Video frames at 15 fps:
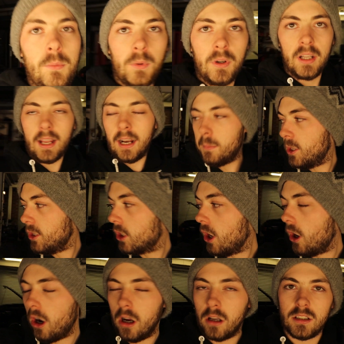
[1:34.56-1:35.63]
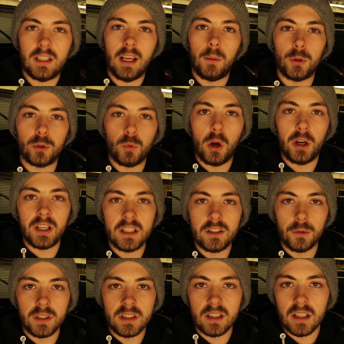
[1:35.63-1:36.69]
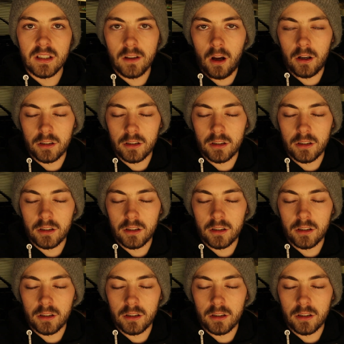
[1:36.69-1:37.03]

We're going to get them on the car, see how much work needs doing to these